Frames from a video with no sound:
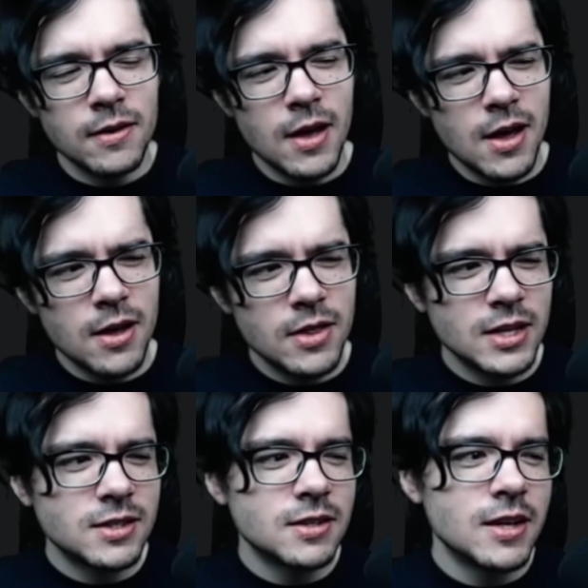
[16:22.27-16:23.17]

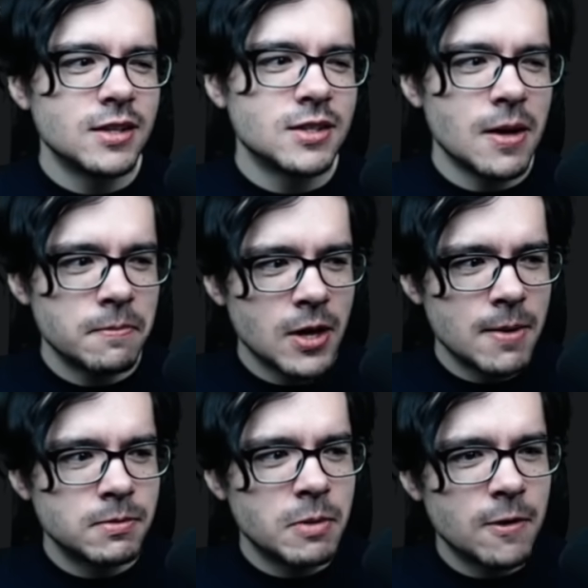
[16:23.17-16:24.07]
That's like
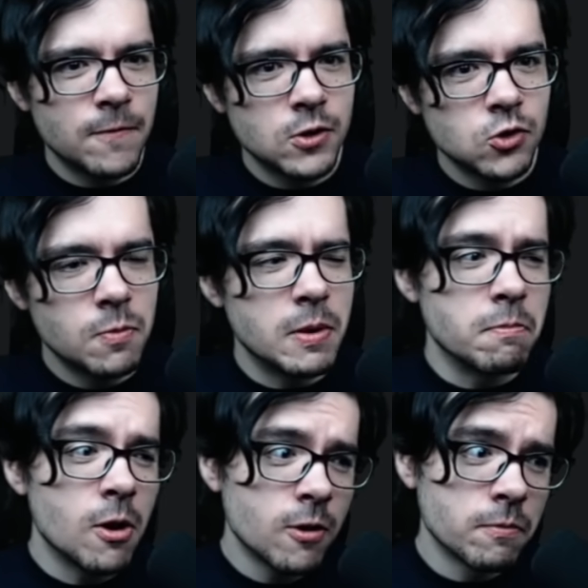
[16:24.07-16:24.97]
sometimes beneficial, but
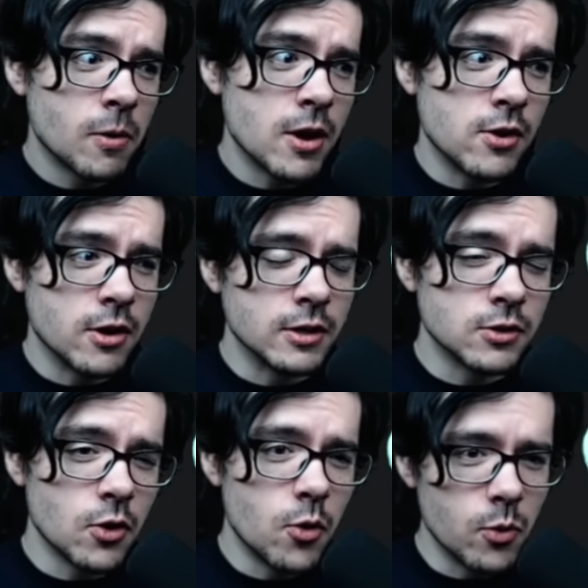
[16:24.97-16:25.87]
Mark of Pride on its
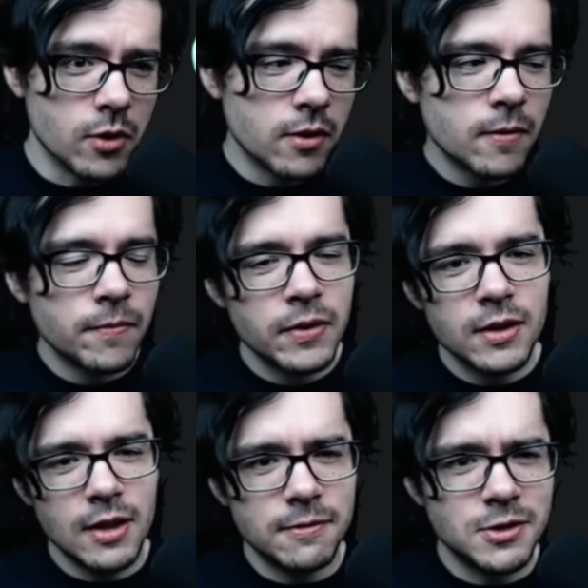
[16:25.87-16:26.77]
own
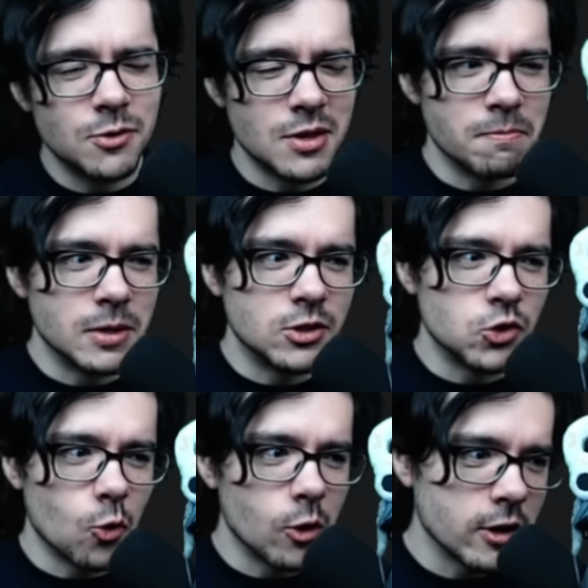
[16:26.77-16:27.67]
gives you the
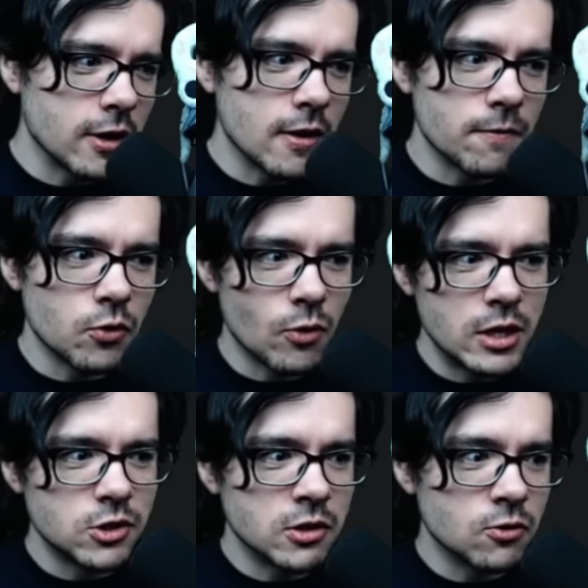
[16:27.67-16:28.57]
majority of the
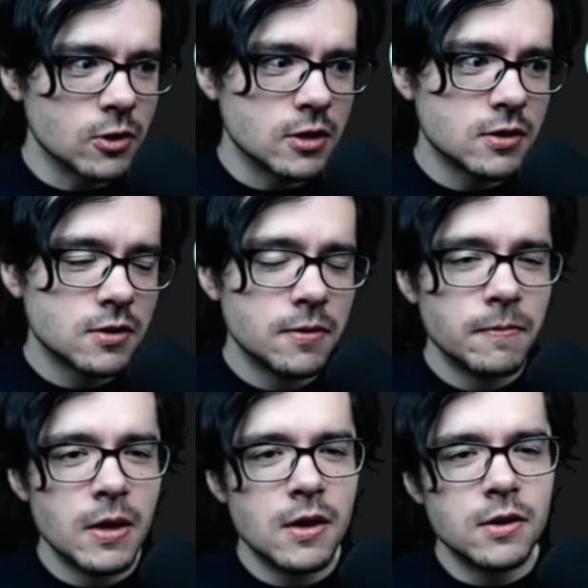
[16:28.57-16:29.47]
range increase.
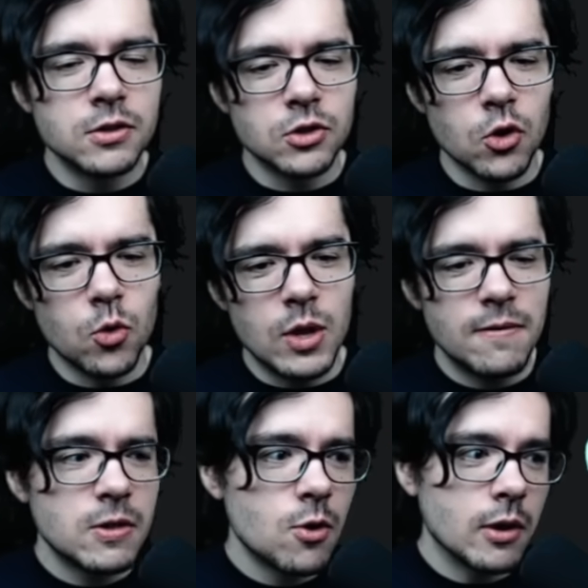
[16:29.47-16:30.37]
So
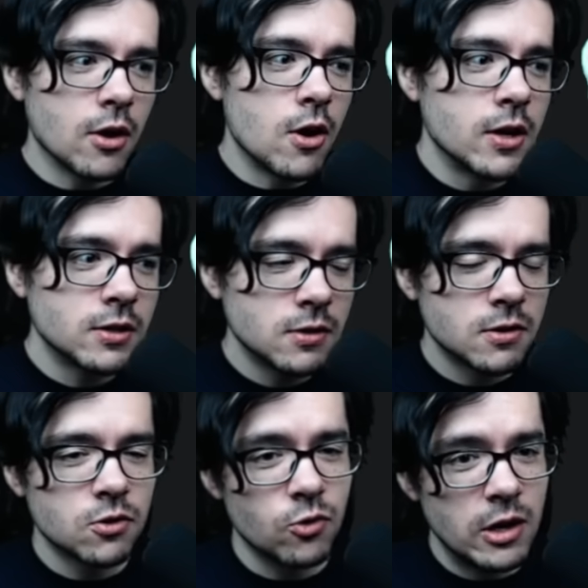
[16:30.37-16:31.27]
even though it costs
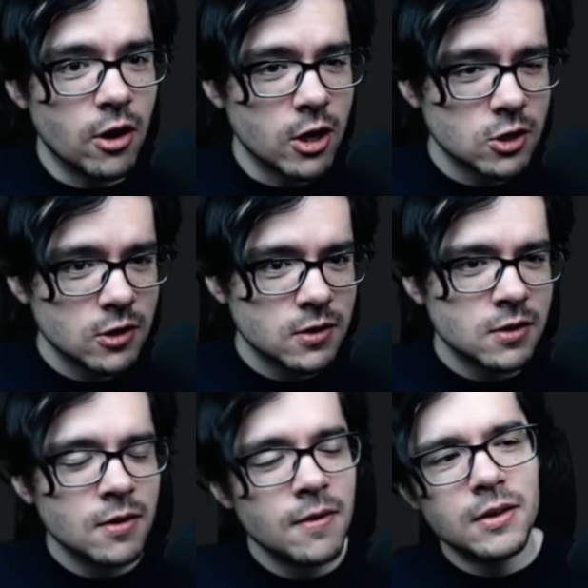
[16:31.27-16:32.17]
3 notches,